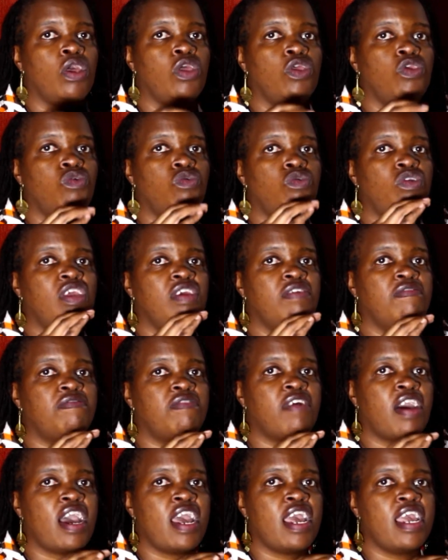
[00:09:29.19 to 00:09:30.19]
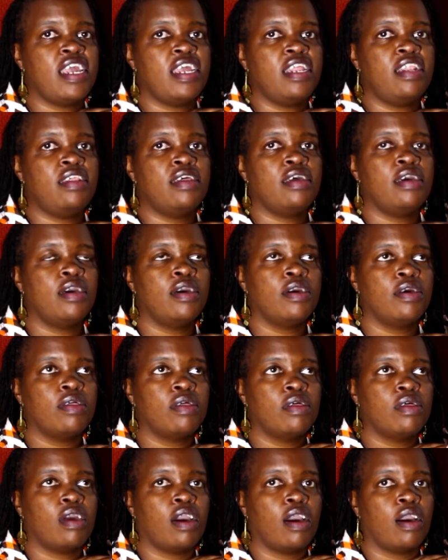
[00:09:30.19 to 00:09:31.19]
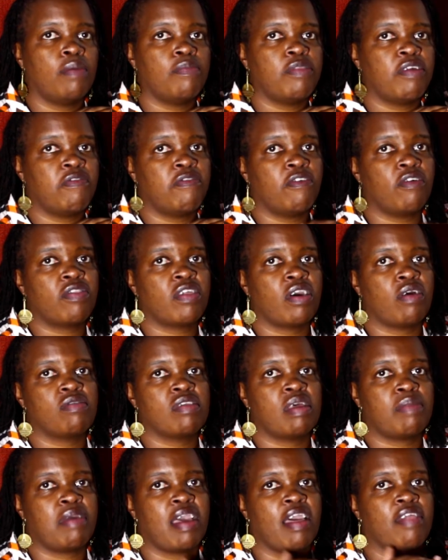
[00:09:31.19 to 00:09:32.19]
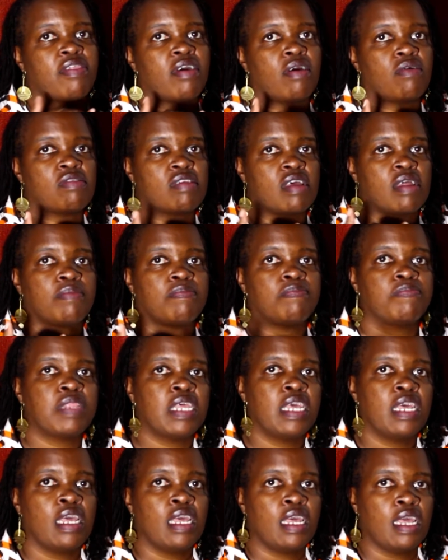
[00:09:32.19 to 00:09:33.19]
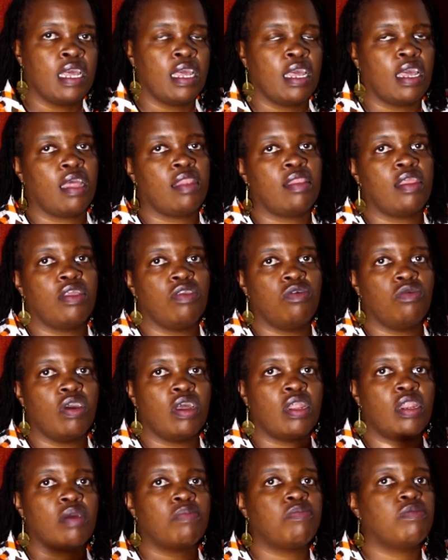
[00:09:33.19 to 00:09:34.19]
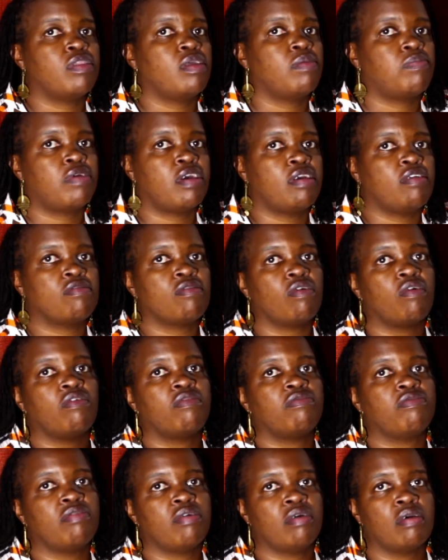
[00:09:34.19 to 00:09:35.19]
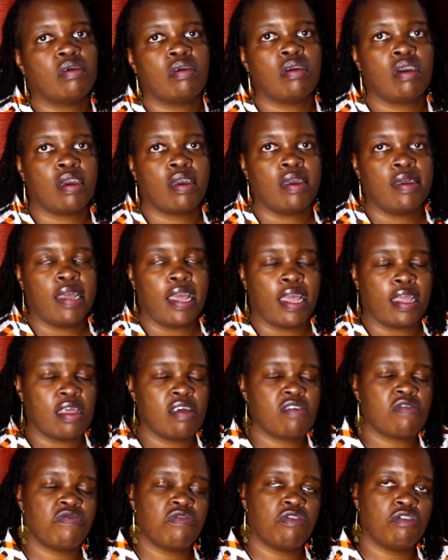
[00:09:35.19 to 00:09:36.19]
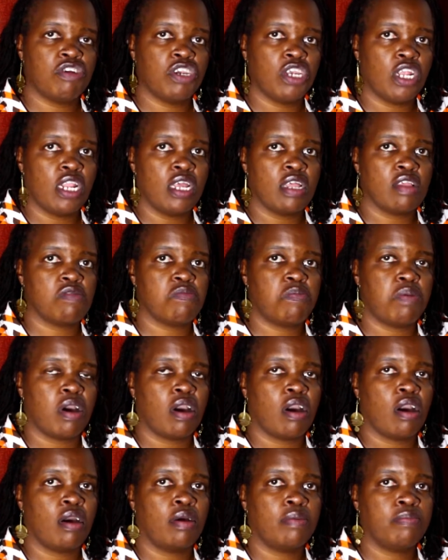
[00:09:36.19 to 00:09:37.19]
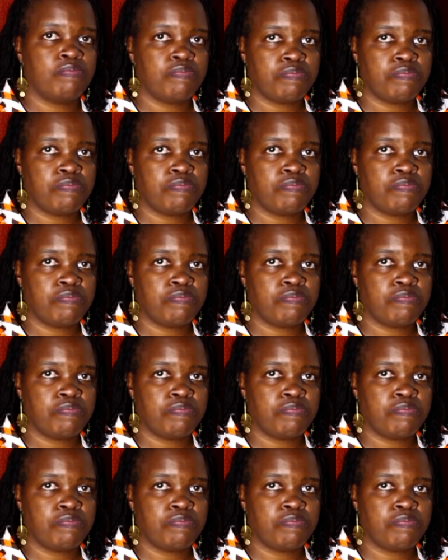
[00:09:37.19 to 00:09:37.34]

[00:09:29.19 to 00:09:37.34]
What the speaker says: You divide the 4,000 by 1,000, and then you end up with the price of, I guess, 4 shillings per